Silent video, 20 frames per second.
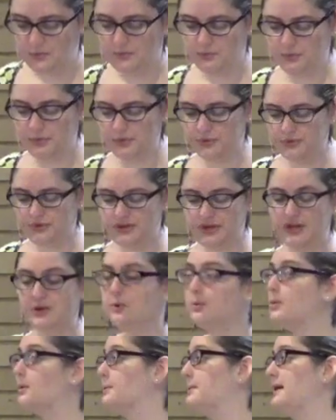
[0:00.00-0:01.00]
Ruth and
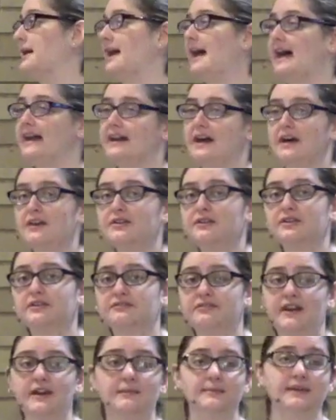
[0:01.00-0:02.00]
Orpah had other
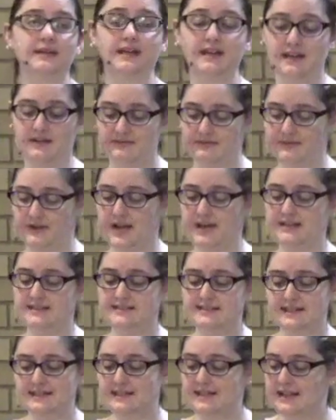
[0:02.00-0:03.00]
family and
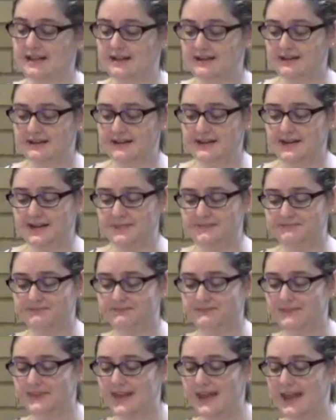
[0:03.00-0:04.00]
friends in the area,
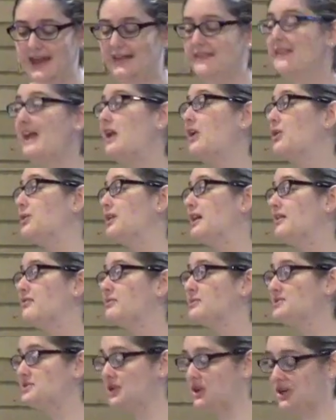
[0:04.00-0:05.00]
and they could
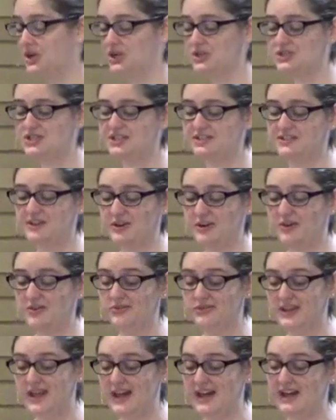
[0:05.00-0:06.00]
have returned to their
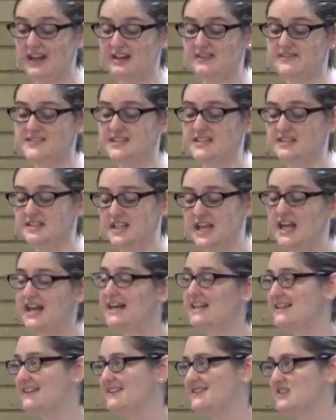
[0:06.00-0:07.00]
own lives and
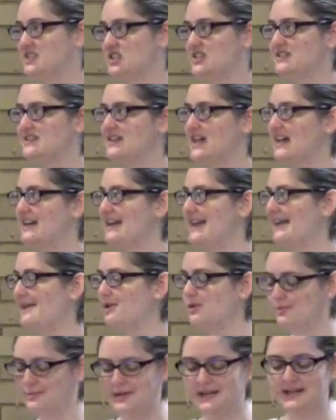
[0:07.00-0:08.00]
just let
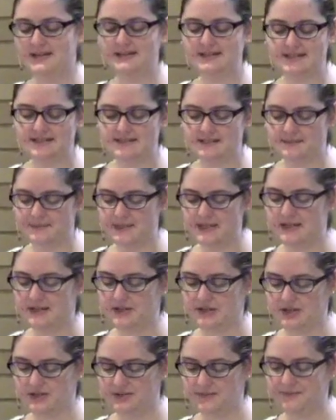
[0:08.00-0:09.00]
Naomi
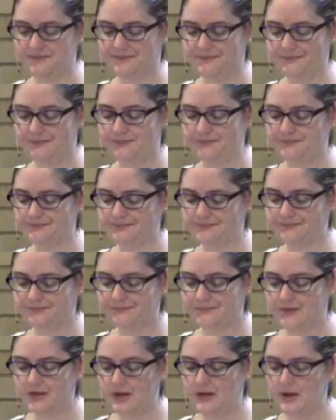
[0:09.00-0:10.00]
disappear.
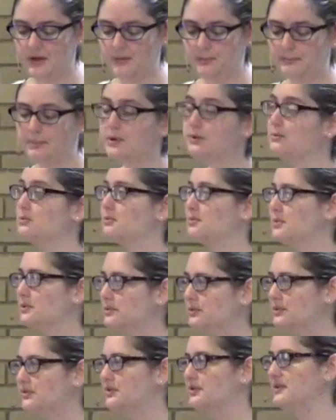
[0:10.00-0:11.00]
But
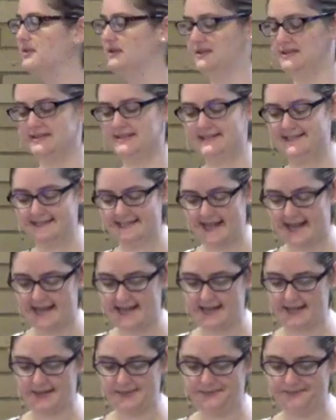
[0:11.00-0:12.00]
Ruth
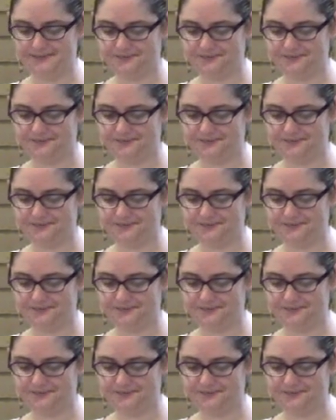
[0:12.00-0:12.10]
stayed.